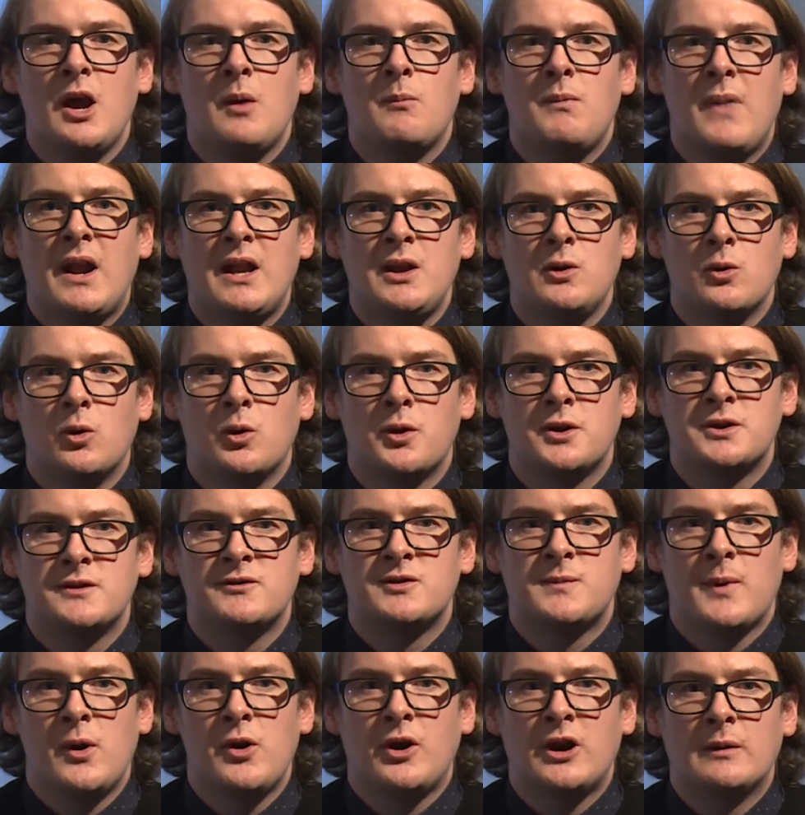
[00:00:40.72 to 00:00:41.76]
Many authors have
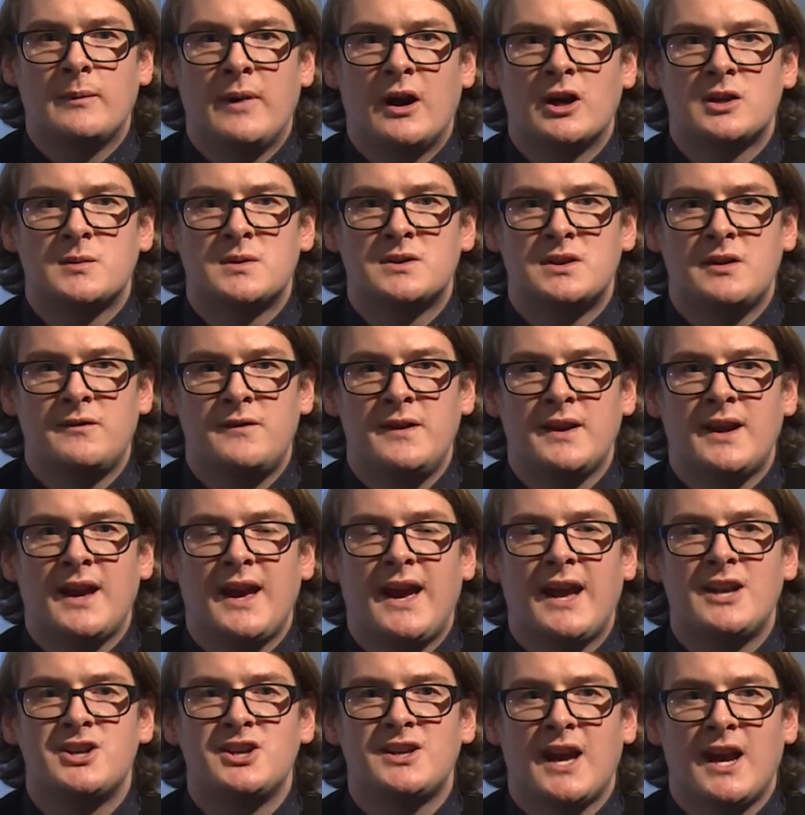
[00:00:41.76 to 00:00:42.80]
spoken about specific
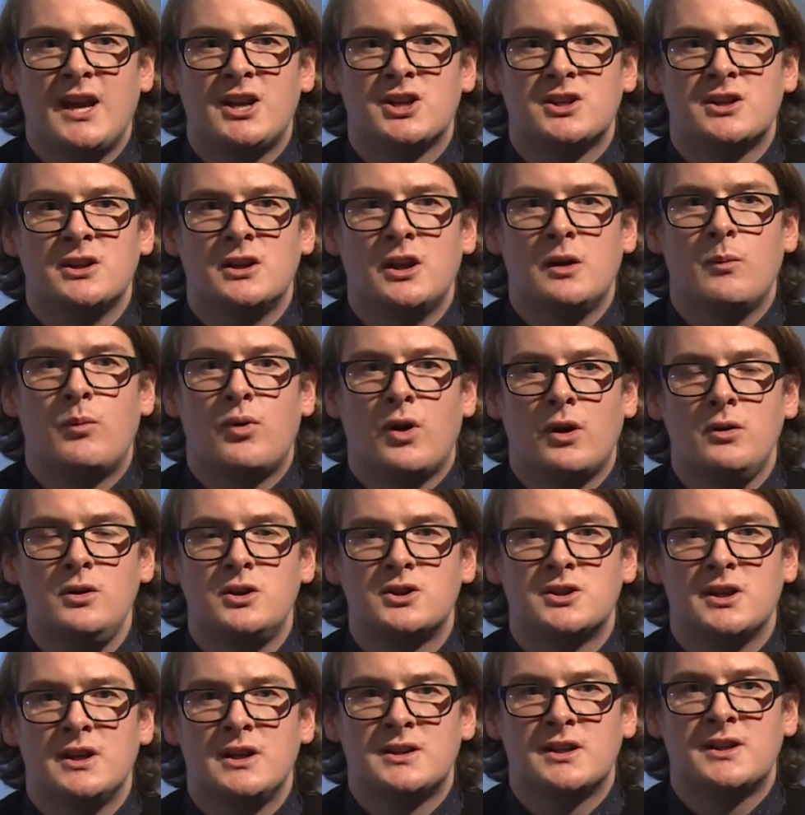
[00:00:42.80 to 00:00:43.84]
educational
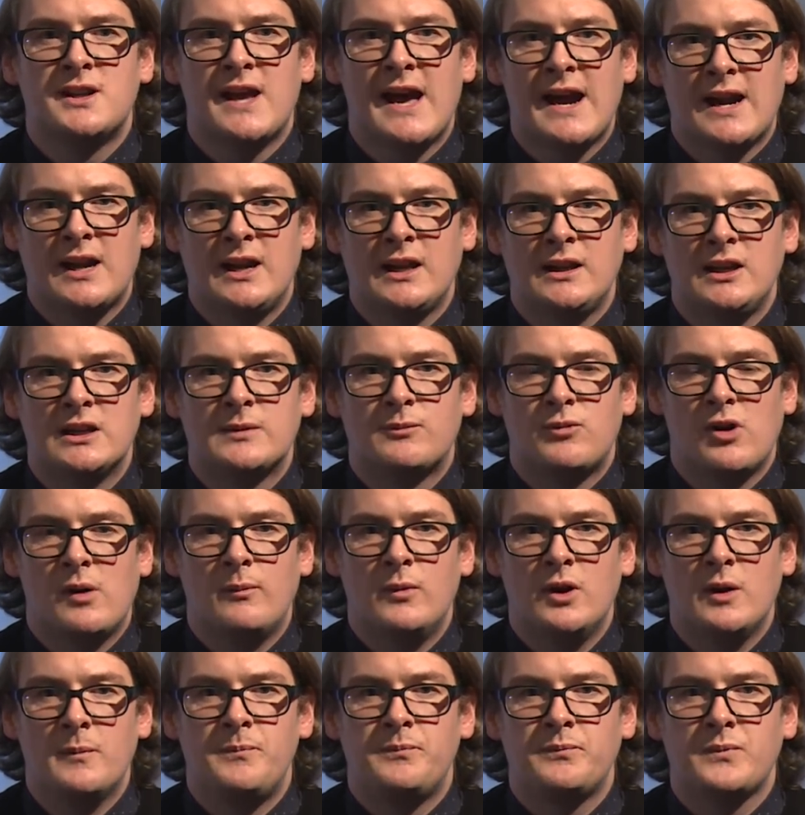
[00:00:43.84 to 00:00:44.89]
approaches to tackling this
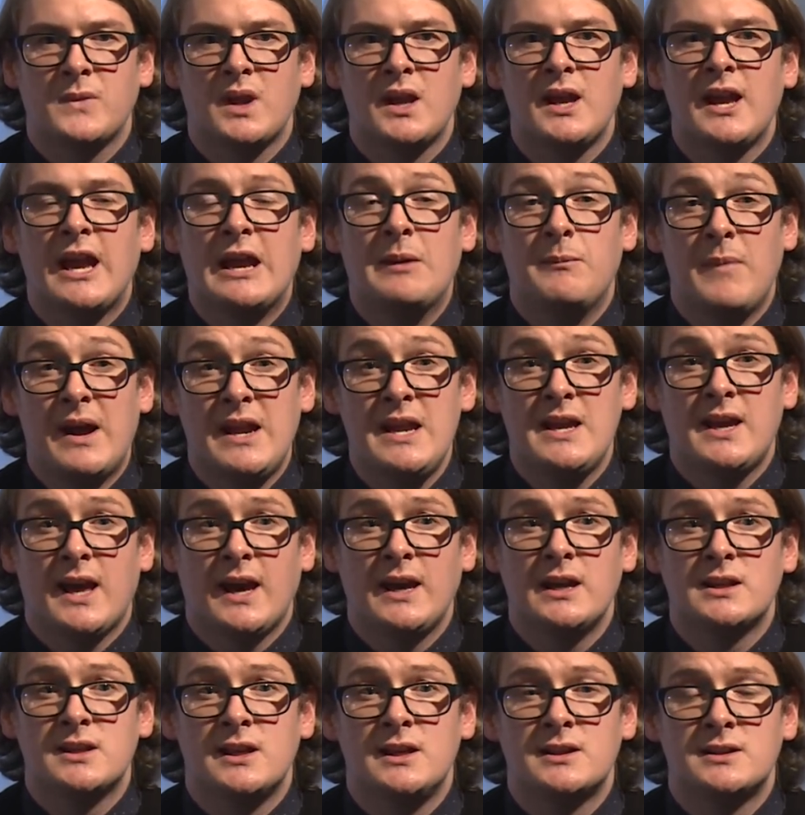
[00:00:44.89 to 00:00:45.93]
problem. In many
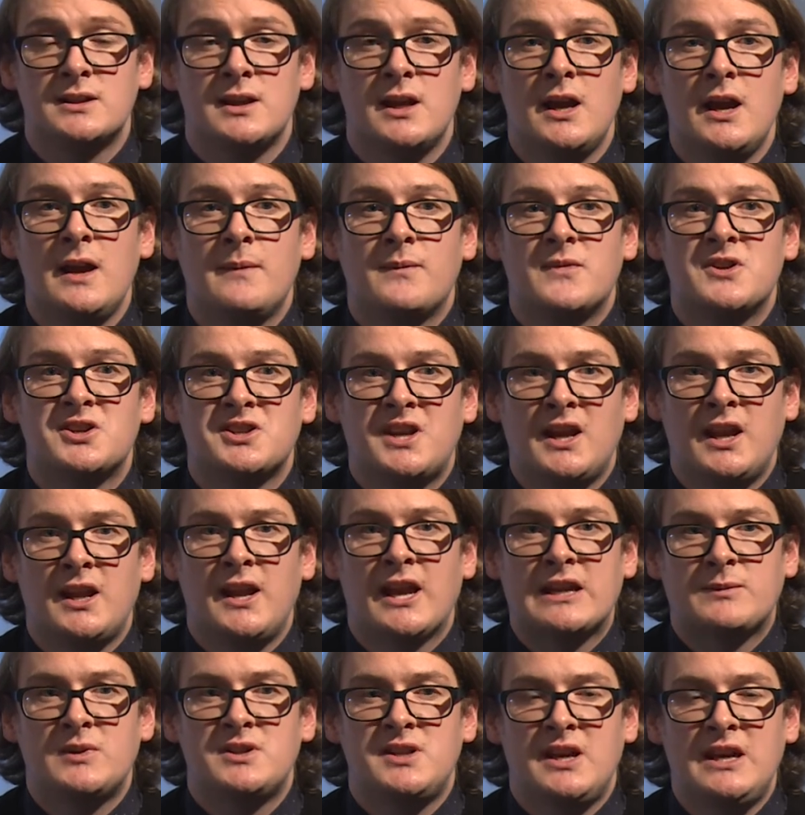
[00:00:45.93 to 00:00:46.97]
cases, the skill and
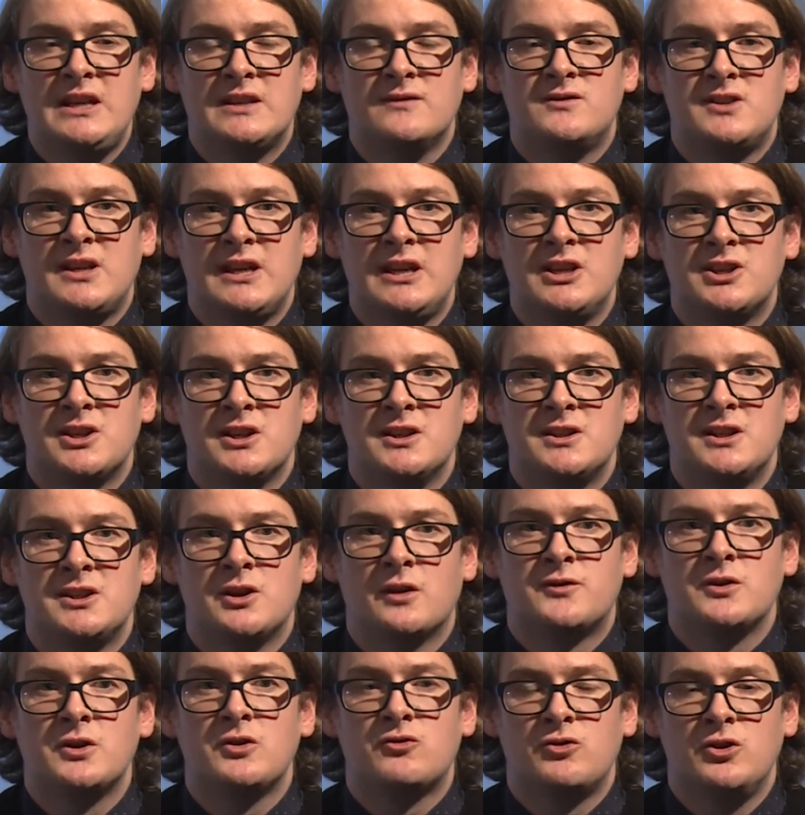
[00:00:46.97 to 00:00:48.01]
expertise of teachers is
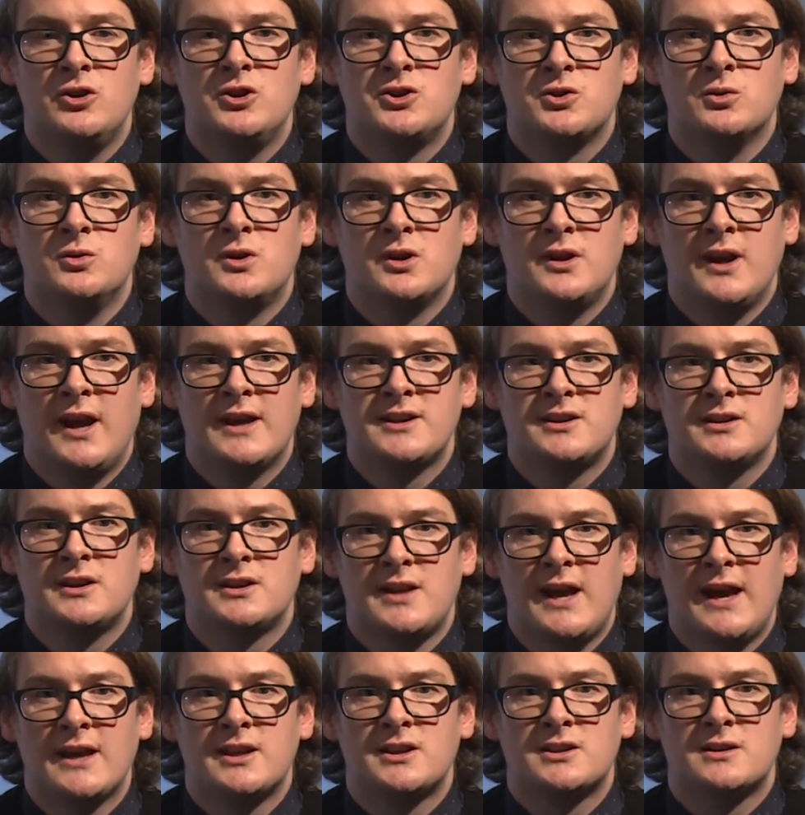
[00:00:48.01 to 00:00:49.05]
often crucial to their
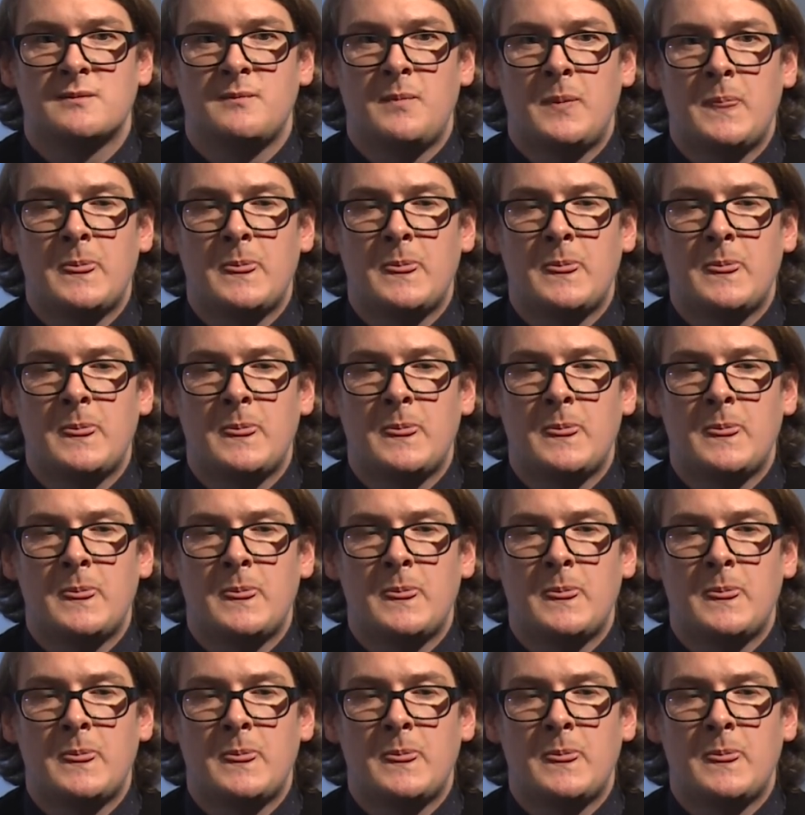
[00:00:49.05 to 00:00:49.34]
success.